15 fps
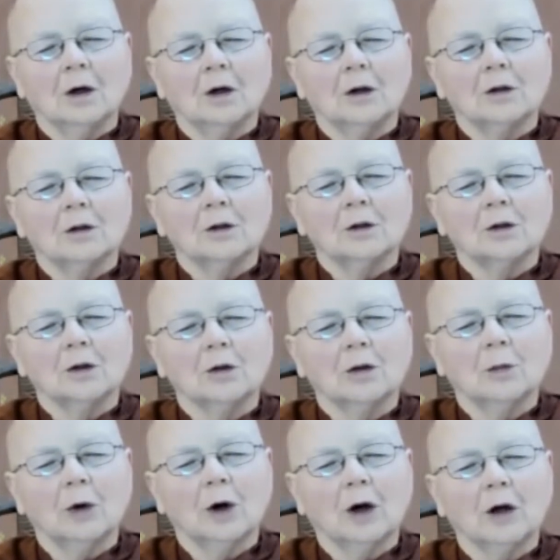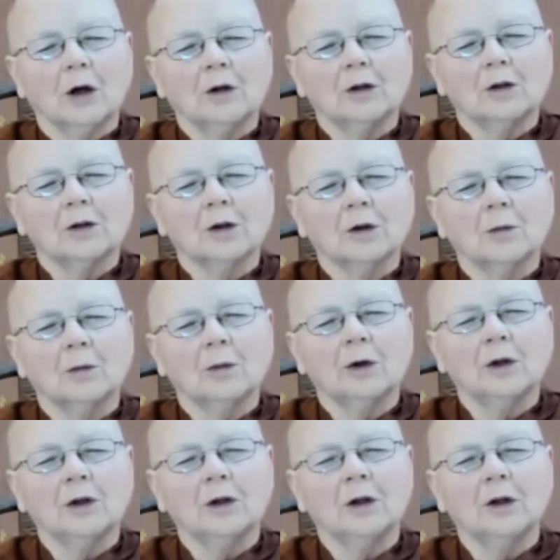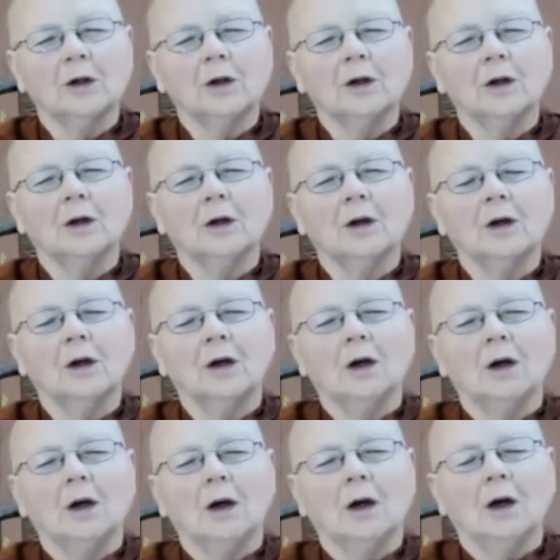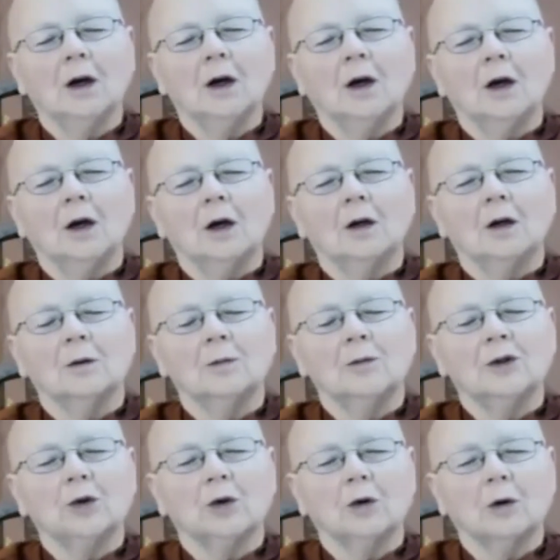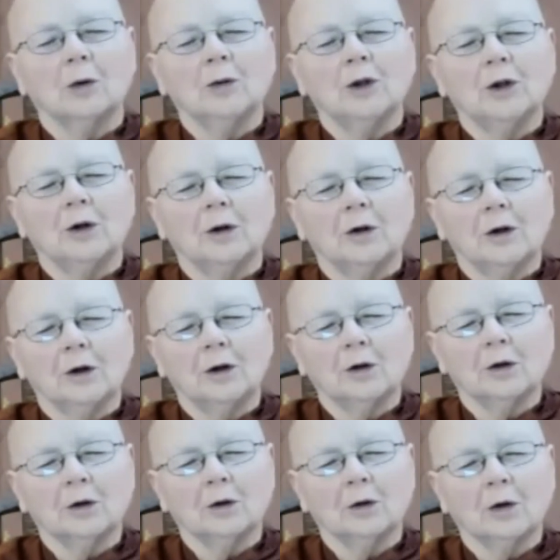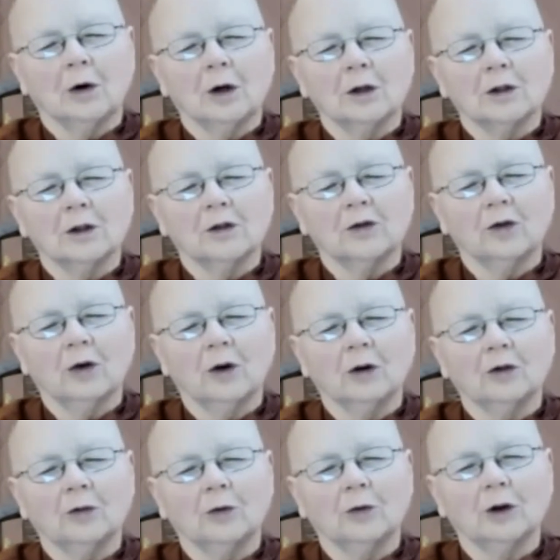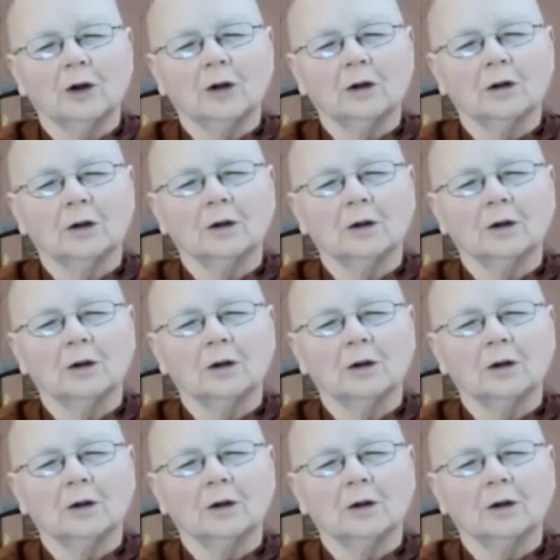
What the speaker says: So the mind is completely absorbed into the rise and fall of breath.